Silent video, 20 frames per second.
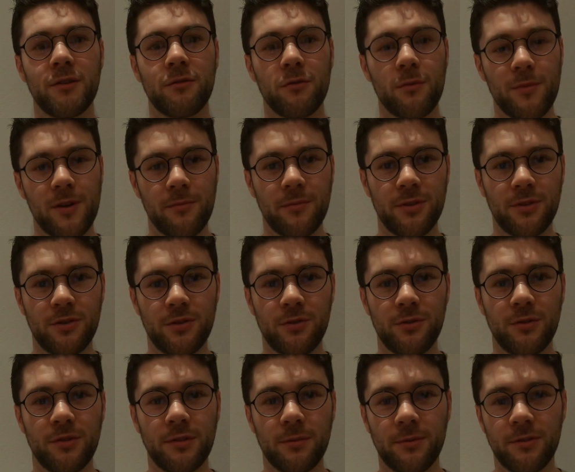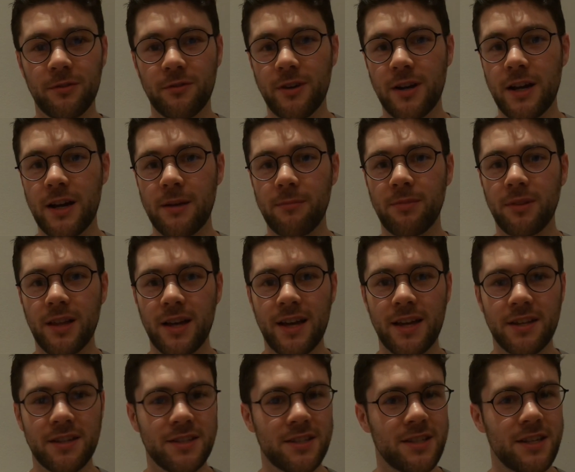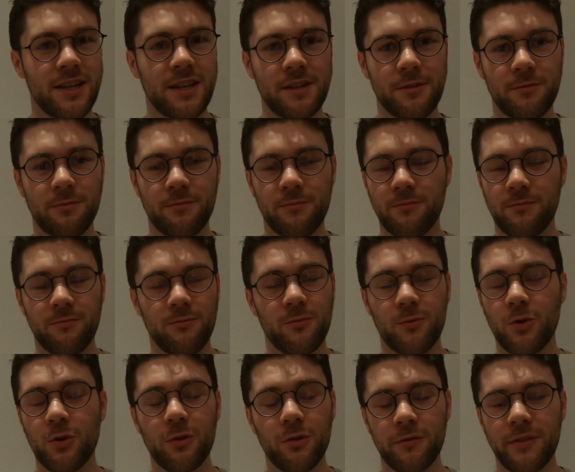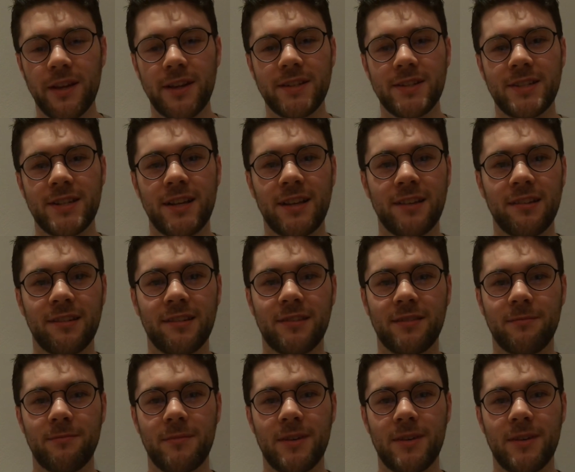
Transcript: Remember to subscribe, like, share, all of that jazz.